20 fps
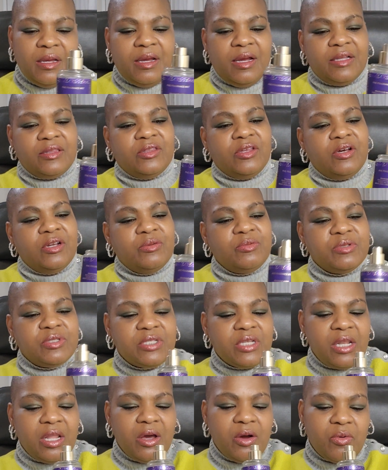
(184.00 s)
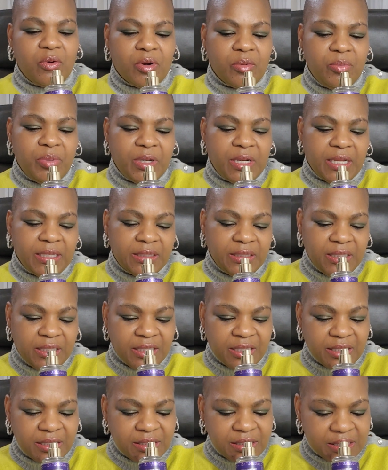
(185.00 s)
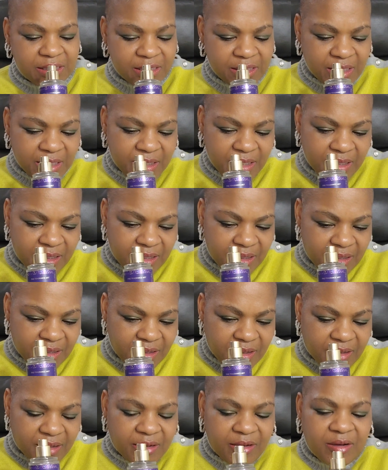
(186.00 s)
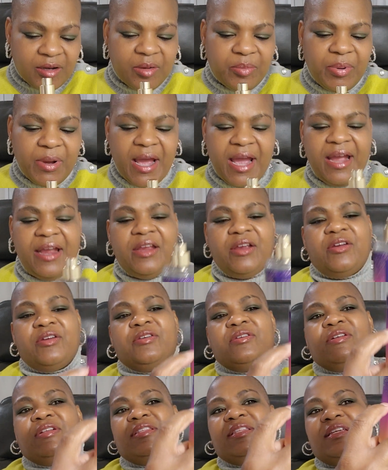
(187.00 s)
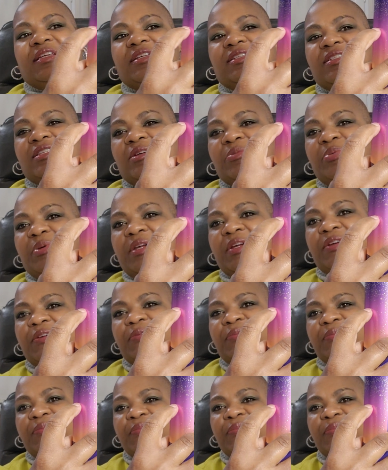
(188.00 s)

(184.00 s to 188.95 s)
I thought it was lower, but I think it's up higher. I think it's up here.